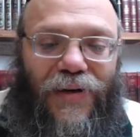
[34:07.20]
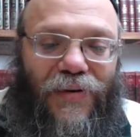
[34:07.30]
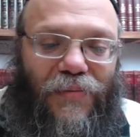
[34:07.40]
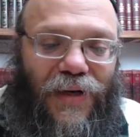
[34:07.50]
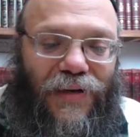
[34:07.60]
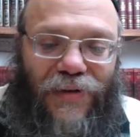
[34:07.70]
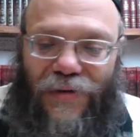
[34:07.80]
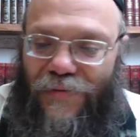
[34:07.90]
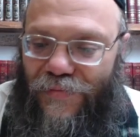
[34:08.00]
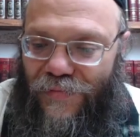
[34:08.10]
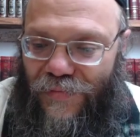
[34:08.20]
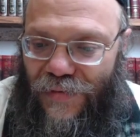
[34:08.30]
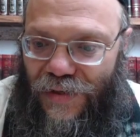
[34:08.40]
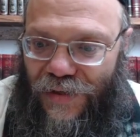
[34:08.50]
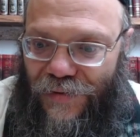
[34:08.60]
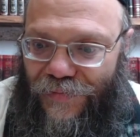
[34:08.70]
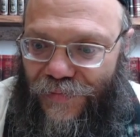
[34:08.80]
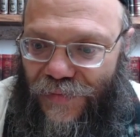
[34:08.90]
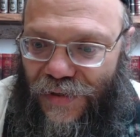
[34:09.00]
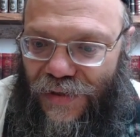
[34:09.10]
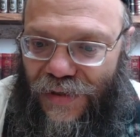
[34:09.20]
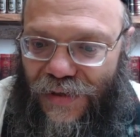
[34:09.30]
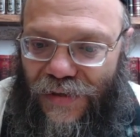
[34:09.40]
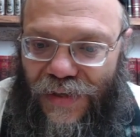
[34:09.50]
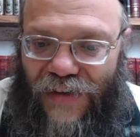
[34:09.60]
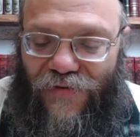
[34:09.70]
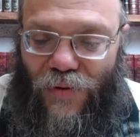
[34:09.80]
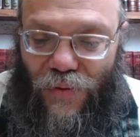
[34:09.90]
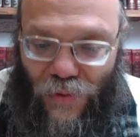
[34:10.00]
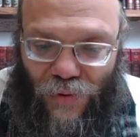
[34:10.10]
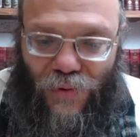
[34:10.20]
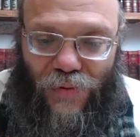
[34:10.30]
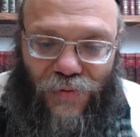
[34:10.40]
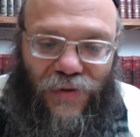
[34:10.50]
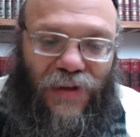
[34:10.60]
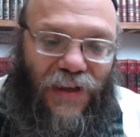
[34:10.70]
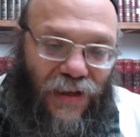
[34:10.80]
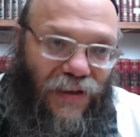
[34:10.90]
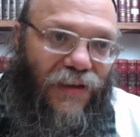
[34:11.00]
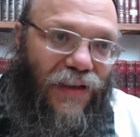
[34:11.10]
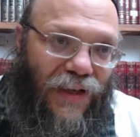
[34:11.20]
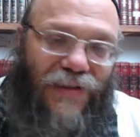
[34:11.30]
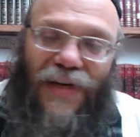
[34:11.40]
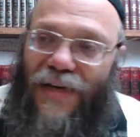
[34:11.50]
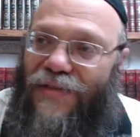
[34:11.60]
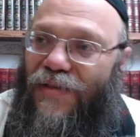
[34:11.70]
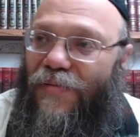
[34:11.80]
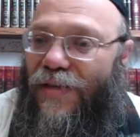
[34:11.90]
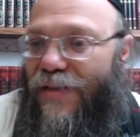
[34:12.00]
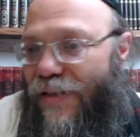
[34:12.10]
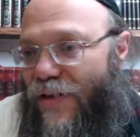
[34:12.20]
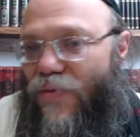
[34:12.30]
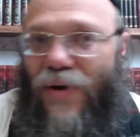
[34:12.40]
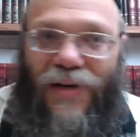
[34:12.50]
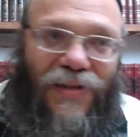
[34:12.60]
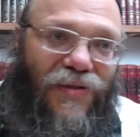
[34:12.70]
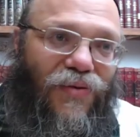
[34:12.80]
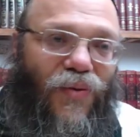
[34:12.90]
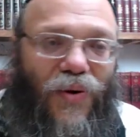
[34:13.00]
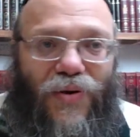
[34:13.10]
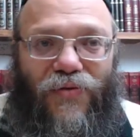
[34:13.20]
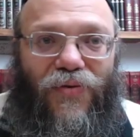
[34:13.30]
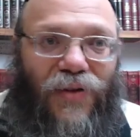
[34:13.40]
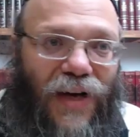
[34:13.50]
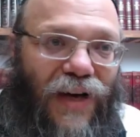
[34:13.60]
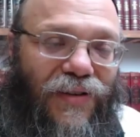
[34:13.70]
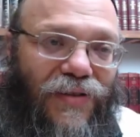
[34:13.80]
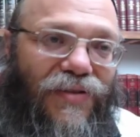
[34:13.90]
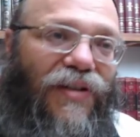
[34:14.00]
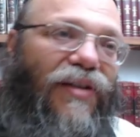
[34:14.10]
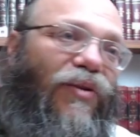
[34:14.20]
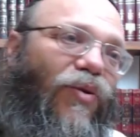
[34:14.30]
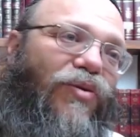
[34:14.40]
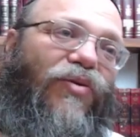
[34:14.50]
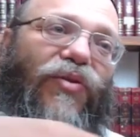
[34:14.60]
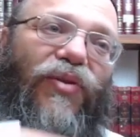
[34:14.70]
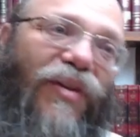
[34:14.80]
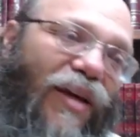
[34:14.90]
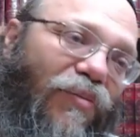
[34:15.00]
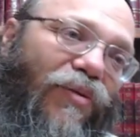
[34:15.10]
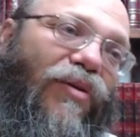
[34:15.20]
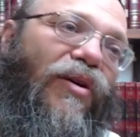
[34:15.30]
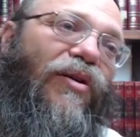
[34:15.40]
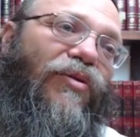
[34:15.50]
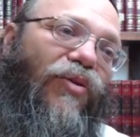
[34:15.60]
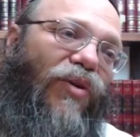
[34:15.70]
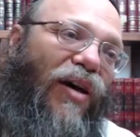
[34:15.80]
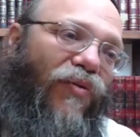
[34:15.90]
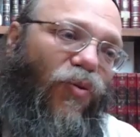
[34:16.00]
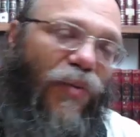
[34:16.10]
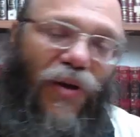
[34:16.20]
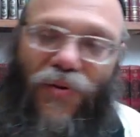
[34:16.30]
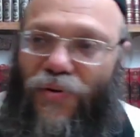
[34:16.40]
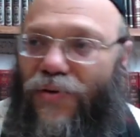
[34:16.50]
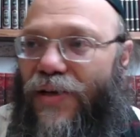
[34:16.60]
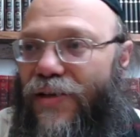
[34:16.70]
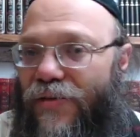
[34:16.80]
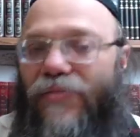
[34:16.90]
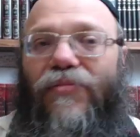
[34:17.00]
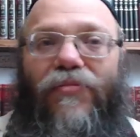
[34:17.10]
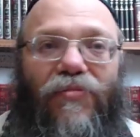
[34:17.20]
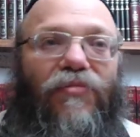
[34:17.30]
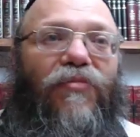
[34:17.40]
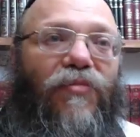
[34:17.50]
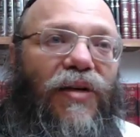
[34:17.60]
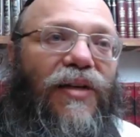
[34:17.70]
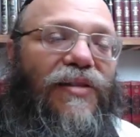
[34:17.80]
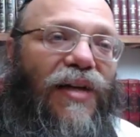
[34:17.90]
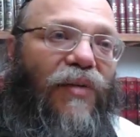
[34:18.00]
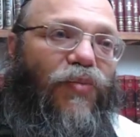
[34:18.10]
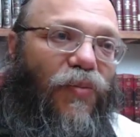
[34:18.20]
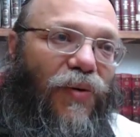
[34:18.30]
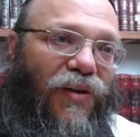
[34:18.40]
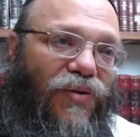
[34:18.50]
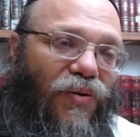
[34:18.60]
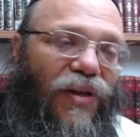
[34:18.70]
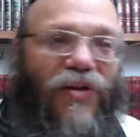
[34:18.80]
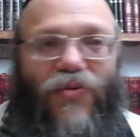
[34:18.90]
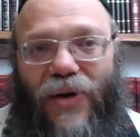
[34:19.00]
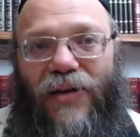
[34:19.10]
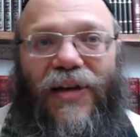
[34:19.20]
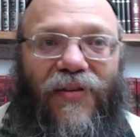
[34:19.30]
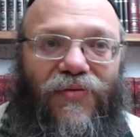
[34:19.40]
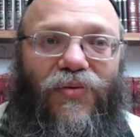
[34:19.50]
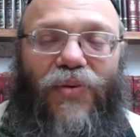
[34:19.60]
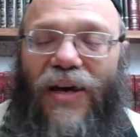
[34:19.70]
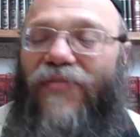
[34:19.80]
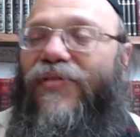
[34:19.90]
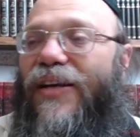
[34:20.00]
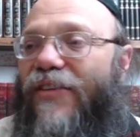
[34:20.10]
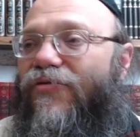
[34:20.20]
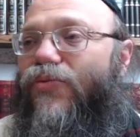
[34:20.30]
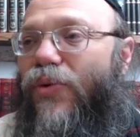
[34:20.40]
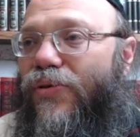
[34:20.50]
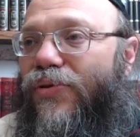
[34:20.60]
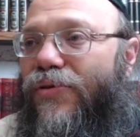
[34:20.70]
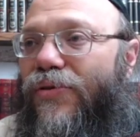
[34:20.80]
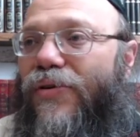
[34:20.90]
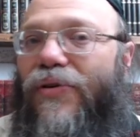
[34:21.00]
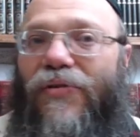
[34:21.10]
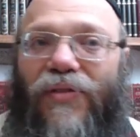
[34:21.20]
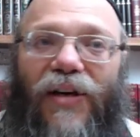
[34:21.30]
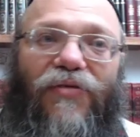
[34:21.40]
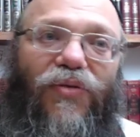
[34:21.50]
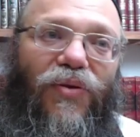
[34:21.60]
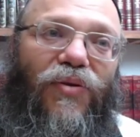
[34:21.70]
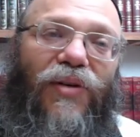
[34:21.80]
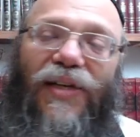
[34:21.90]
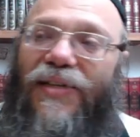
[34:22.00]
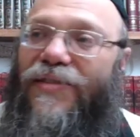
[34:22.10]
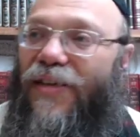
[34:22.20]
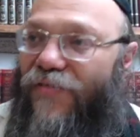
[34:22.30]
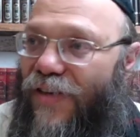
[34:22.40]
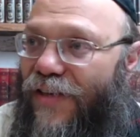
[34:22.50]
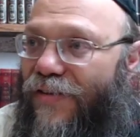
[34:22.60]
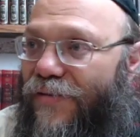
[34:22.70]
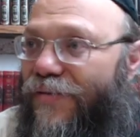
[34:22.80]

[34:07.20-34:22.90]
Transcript: But yeah, if you do this custom that each one is washing for the others and it goes around the table, so you have to make sure that it's done properly. So each one have to have enough water, right, for at least revi'it,